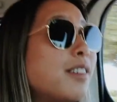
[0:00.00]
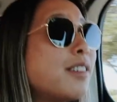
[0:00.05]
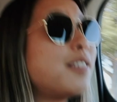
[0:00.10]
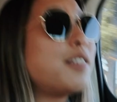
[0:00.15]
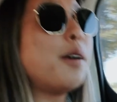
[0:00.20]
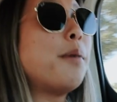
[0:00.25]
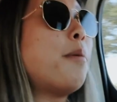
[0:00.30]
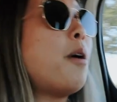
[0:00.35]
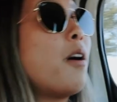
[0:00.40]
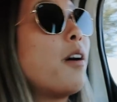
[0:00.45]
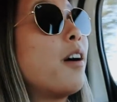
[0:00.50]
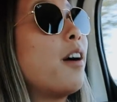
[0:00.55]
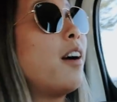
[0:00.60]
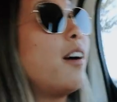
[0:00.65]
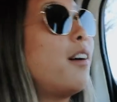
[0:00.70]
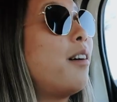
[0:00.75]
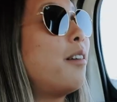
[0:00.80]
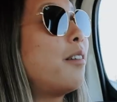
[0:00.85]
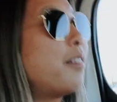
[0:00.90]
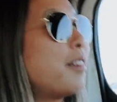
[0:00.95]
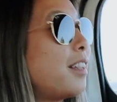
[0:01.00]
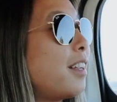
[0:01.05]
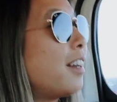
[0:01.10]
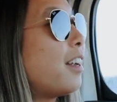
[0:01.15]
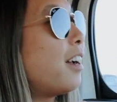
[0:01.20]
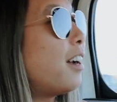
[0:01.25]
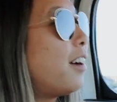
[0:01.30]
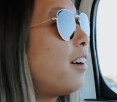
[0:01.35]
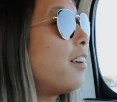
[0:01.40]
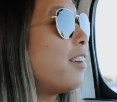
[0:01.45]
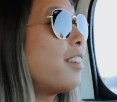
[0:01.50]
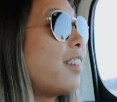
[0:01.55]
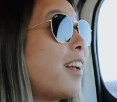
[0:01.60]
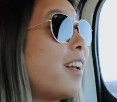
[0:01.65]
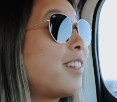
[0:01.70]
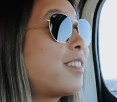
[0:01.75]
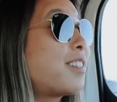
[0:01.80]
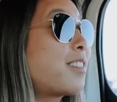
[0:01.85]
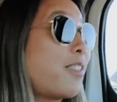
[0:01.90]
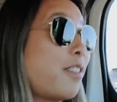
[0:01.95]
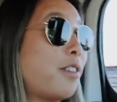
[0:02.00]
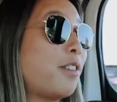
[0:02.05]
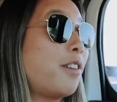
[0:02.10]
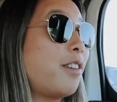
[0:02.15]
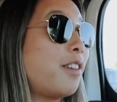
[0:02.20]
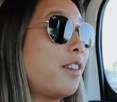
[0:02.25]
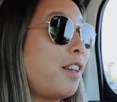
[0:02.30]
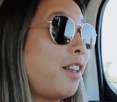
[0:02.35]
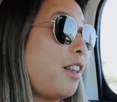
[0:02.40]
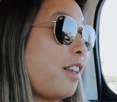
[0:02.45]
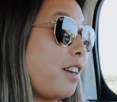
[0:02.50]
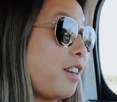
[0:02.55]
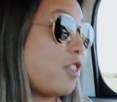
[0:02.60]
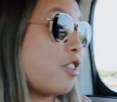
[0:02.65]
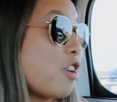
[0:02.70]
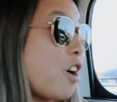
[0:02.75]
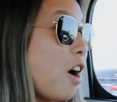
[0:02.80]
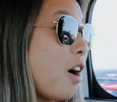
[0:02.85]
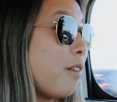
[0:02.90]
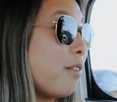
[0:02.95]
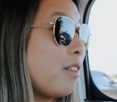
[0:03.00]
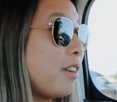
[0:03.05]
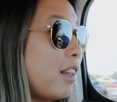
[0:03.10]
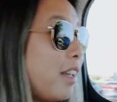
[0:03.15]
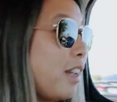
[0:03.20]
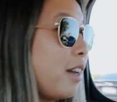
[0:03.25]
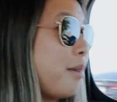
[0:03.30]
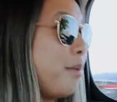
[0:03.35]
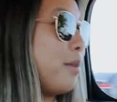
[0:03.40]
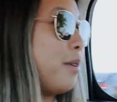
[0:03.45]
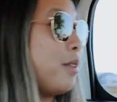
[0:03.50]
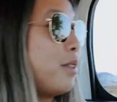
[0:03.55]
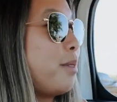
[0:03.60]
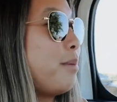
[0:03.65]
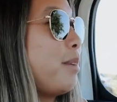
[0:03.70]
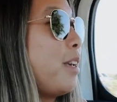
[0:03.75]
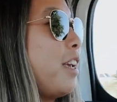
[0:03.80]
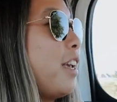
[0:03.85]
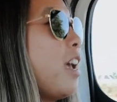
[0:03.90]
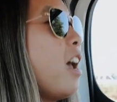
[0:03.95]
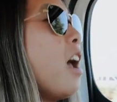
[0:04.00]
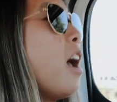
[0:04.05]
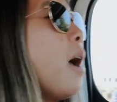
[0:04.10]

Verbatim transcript: tomorrow, you know? That's clearly, like, not relatable to me.